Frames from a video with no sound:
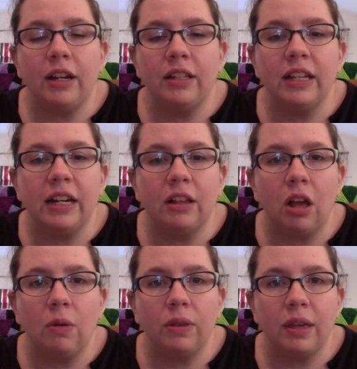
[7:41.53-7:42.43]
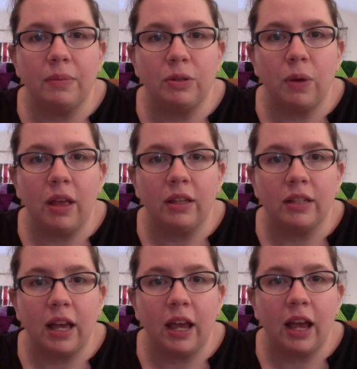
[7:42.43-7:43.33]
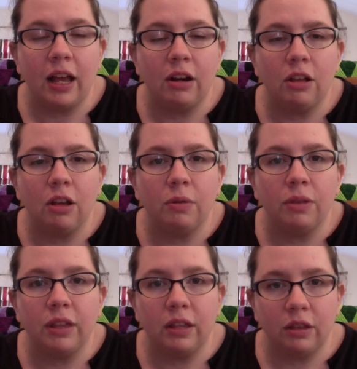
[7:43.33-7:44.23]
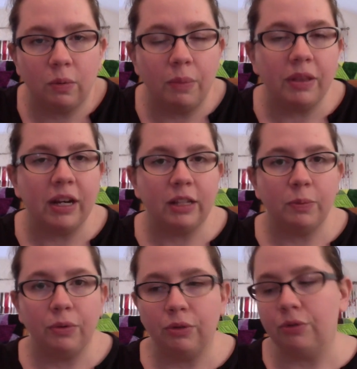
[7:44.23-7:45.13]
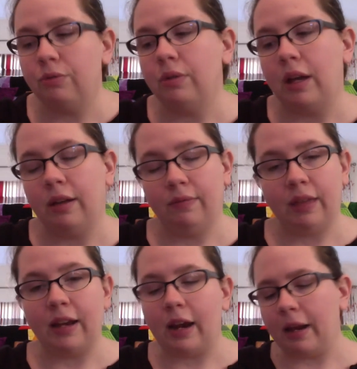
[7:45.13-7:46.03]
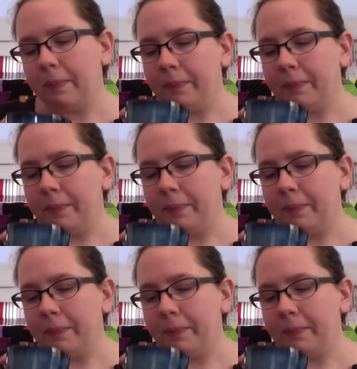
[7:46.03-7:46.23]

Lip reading: get along with them as well as I got along with the women that I spoke to that night.